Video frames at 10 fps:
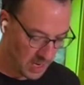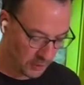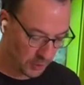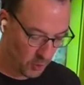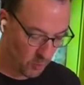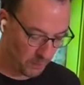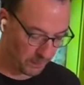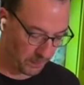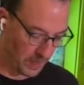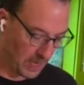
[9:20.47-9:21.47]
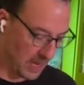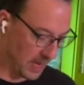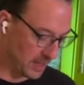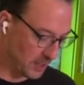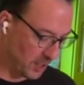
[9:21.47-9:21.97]
So
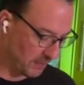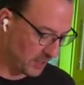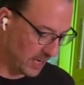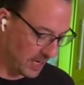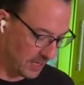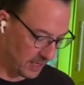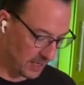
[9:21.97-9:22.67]
the chef said